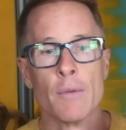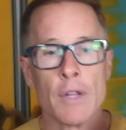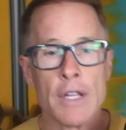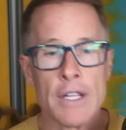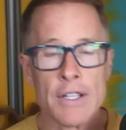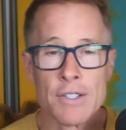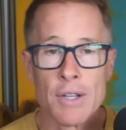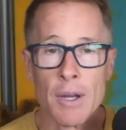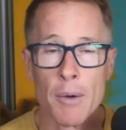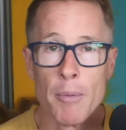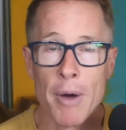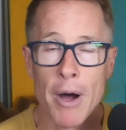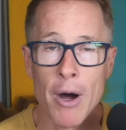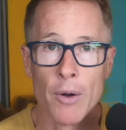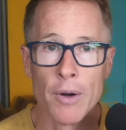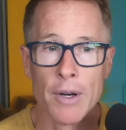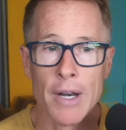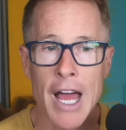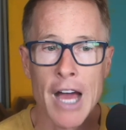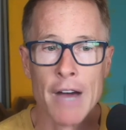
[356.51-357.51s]
it's
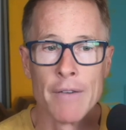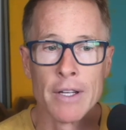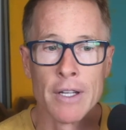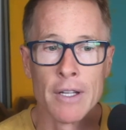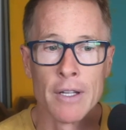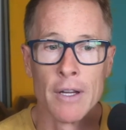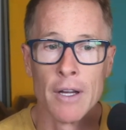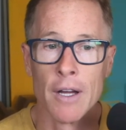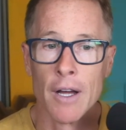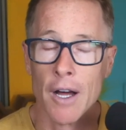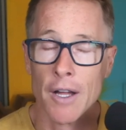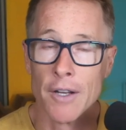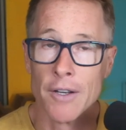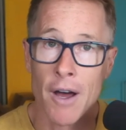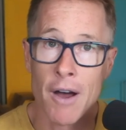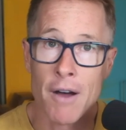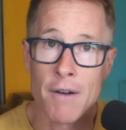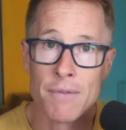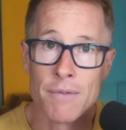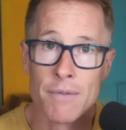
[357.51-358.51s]
about having
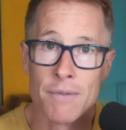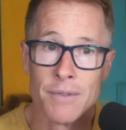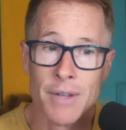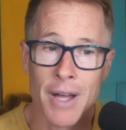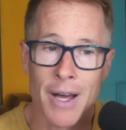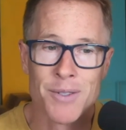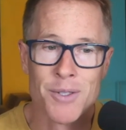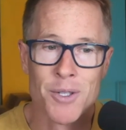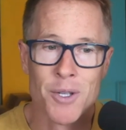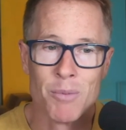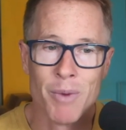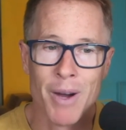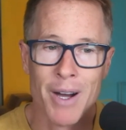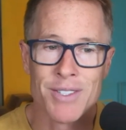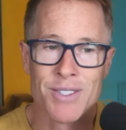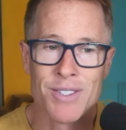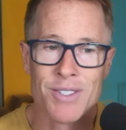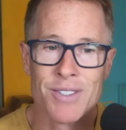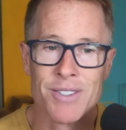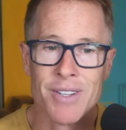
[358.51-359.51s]
enough, not too
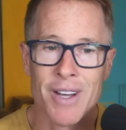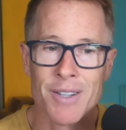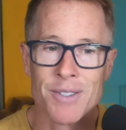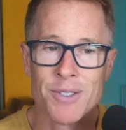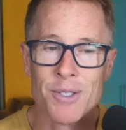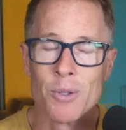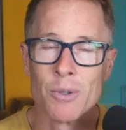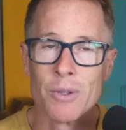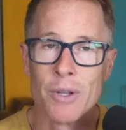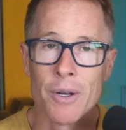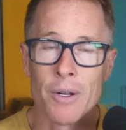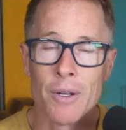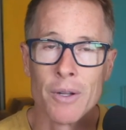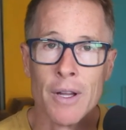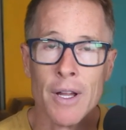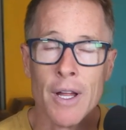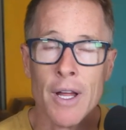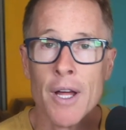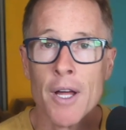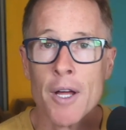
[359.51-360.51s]
much, not too
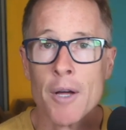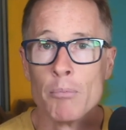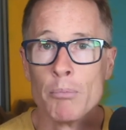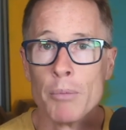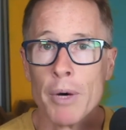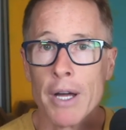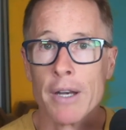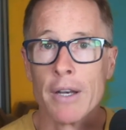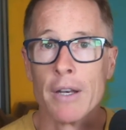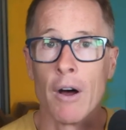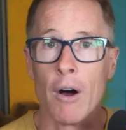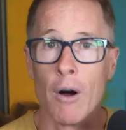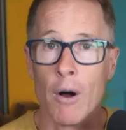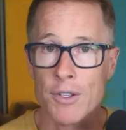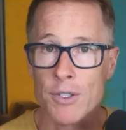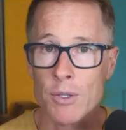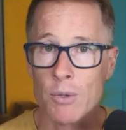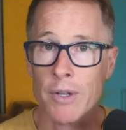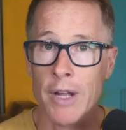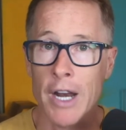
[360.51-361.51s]
little, but
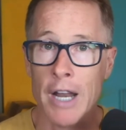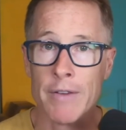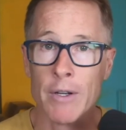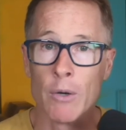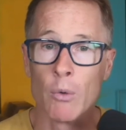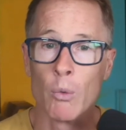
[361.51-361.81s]
also not having